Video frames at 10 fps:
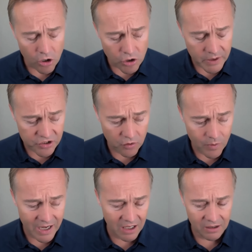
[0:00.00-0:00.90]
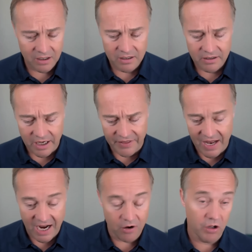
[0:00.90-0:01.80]
are doing so well.
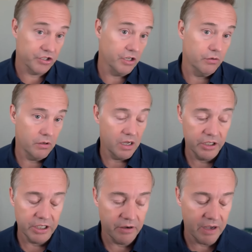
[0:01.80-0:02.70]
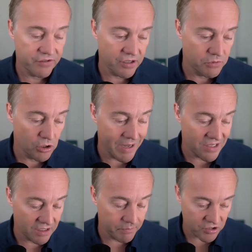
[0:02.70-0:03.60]
And then I also, uh, you know, have some
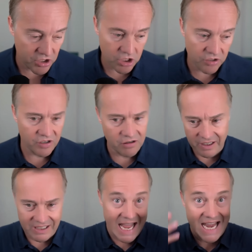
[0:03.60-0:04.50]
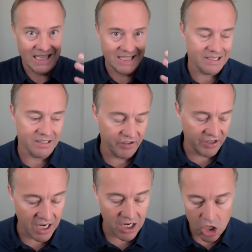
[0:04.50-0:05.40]
domestic positions, you know, like nannies and
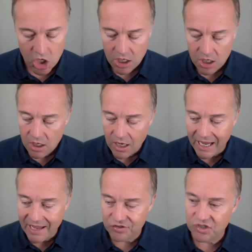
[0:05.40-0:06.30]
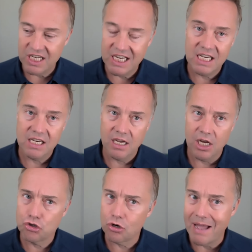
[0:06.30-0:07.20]
stuff like that. I have seen
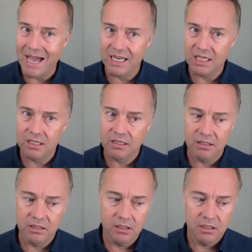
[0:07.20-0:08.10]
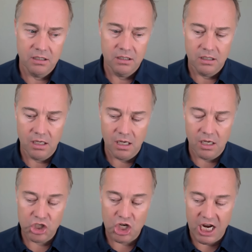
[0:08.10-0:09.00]
a dramatic
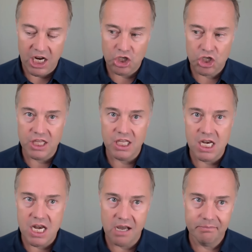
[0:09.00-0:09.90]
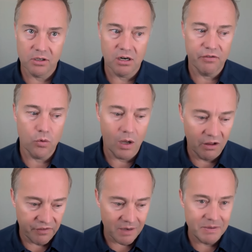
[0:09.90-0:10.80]
uh, change in the number of
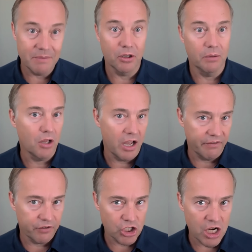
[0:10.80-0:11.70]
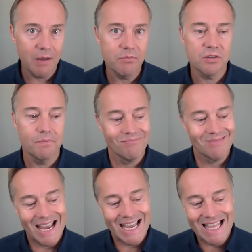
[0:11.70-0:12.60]
qualified people applying for jobs.
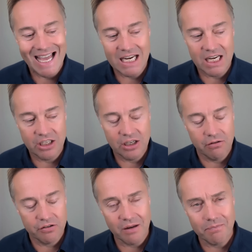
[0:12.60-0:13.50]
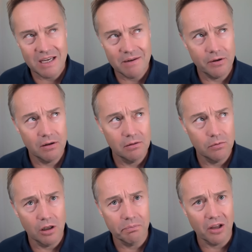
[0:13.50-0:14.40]
And then, you know, some
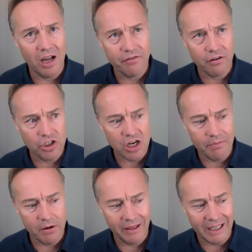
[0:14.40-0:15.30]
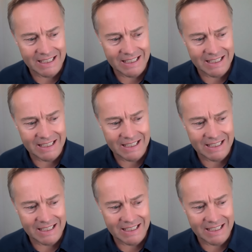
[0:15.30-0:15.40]
people will apply for a job on